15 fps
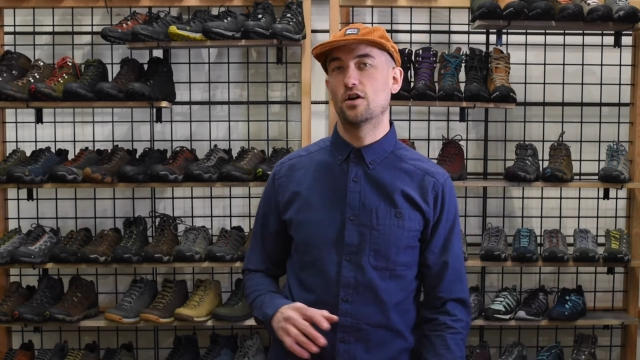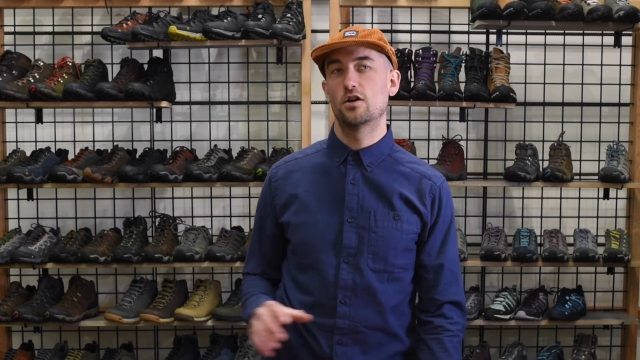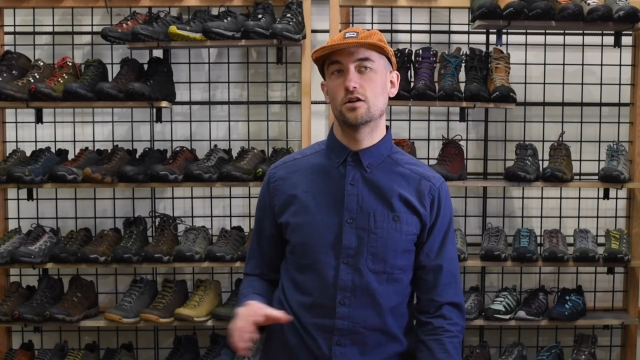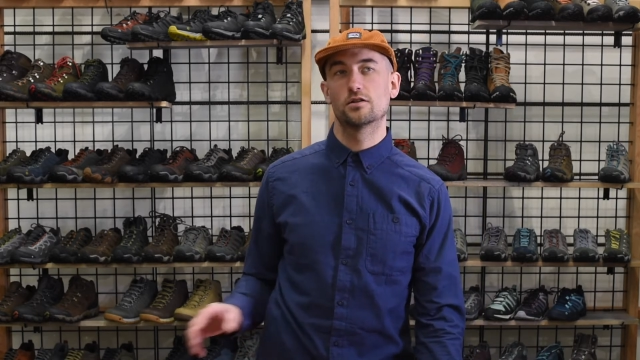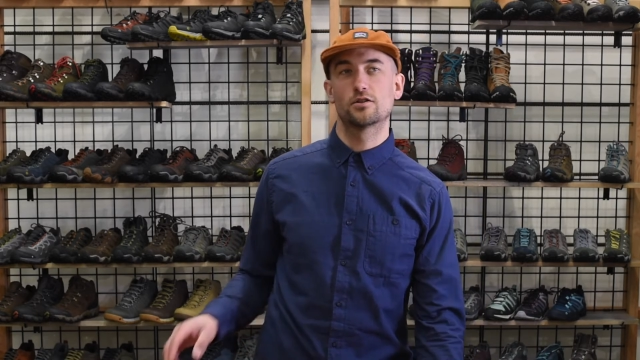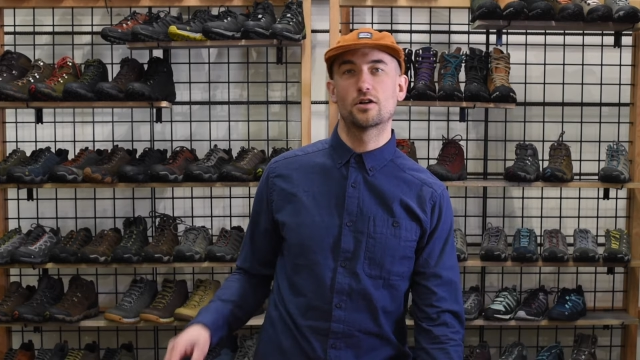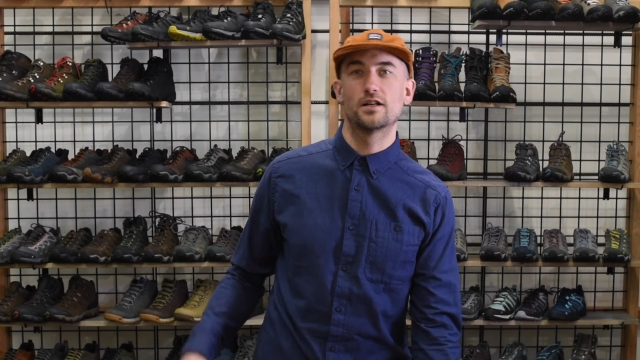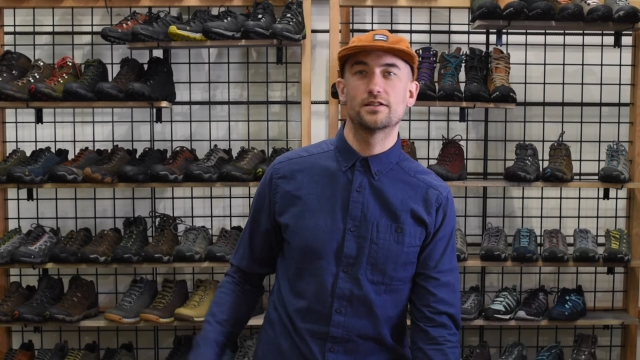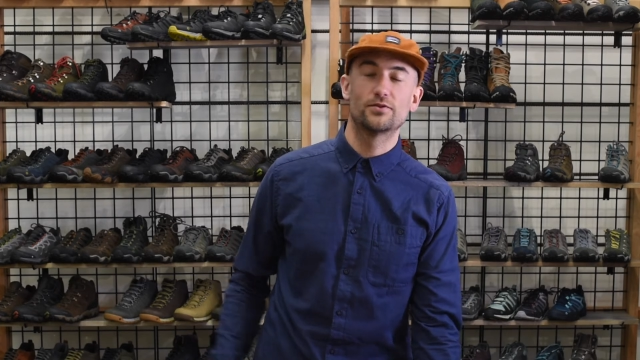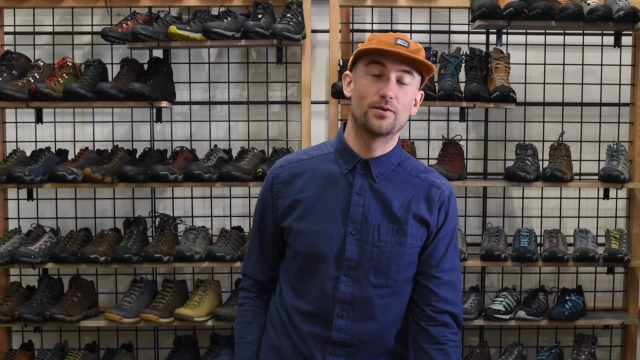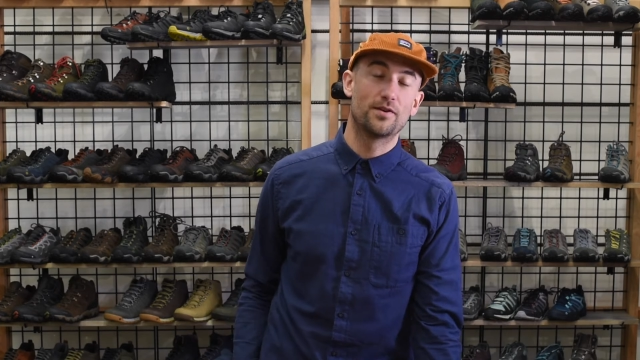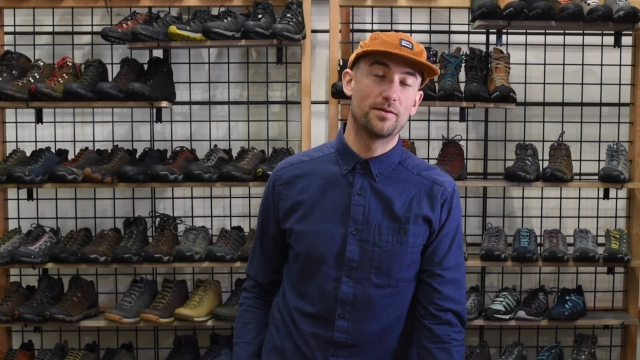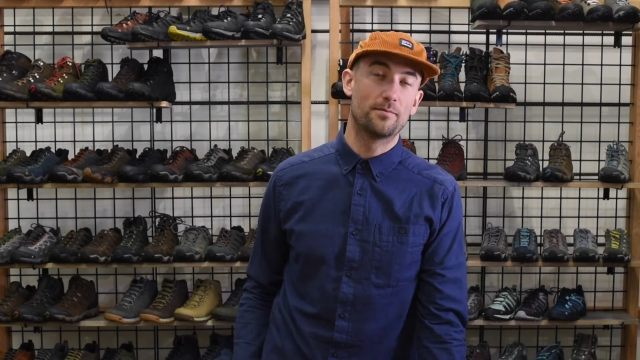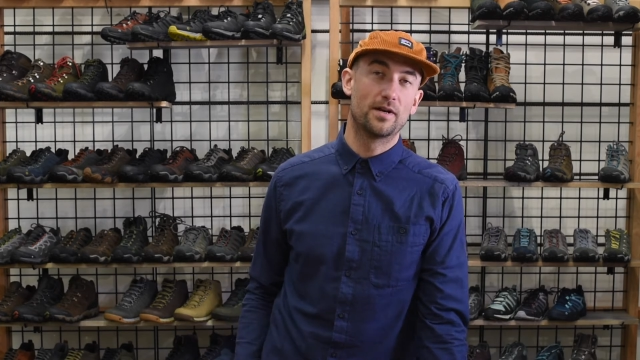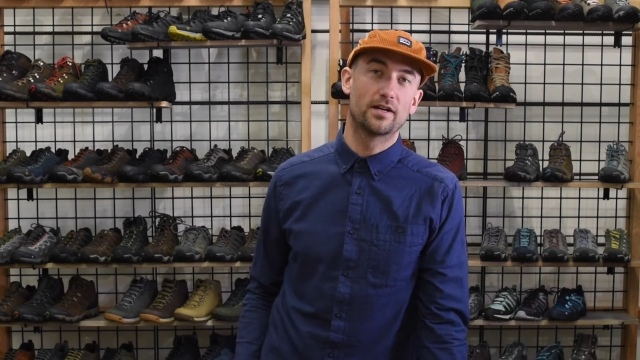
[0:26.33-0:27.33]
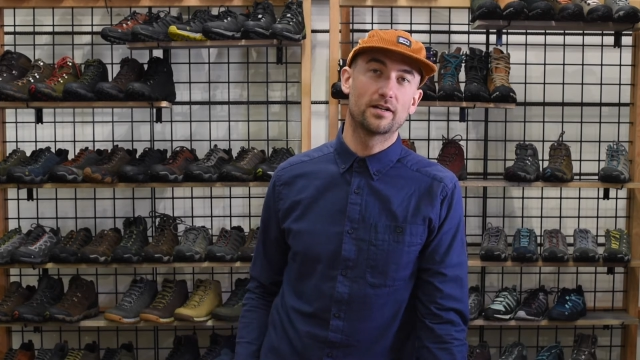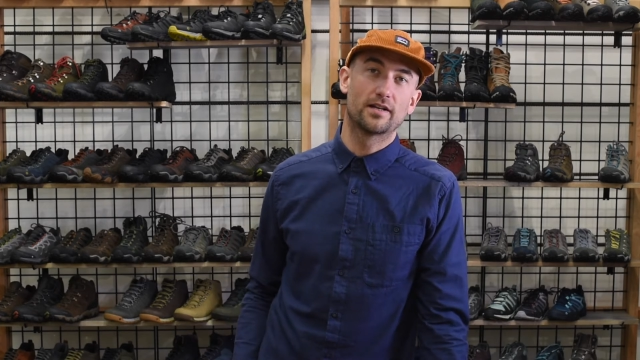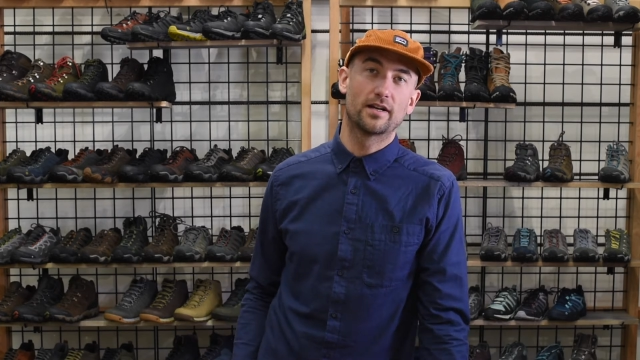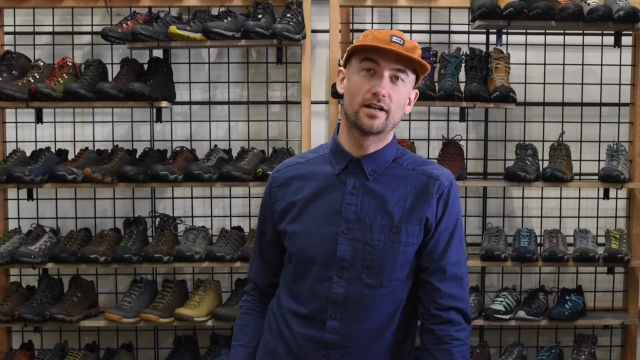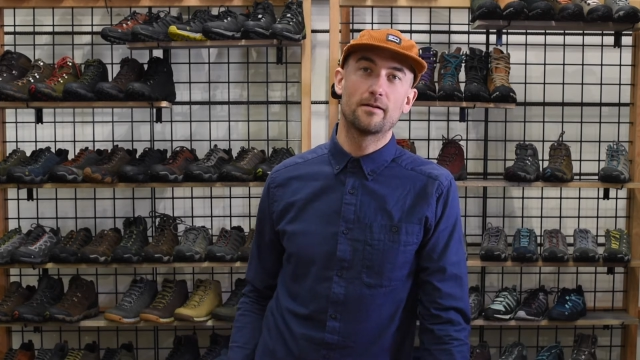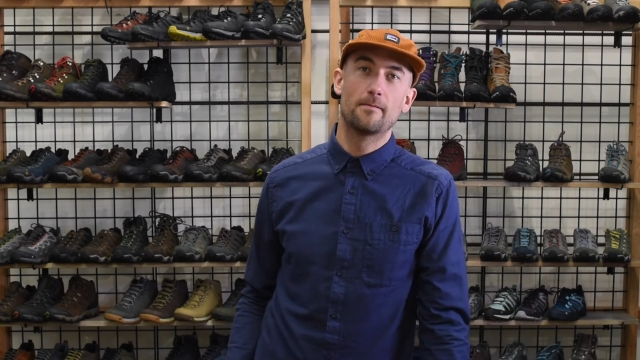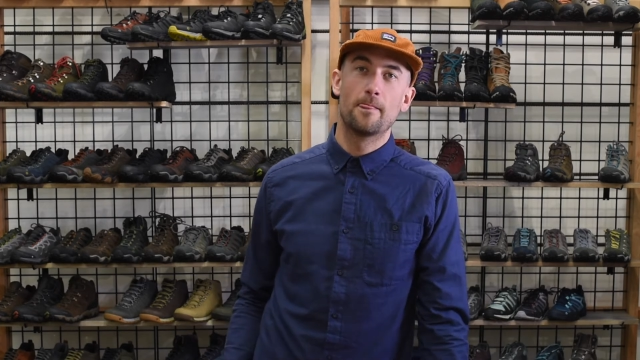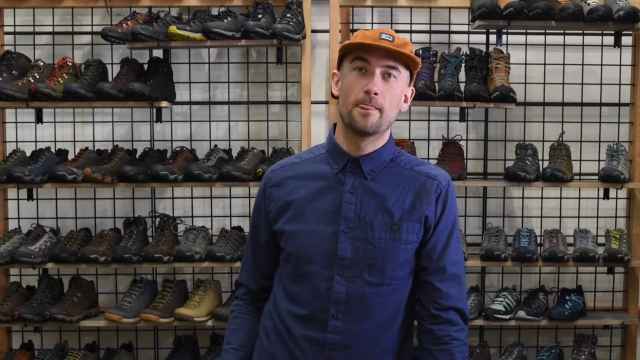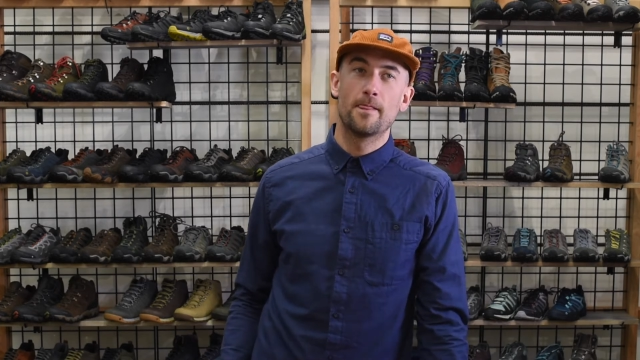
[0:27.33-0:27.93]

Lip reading: all across North America.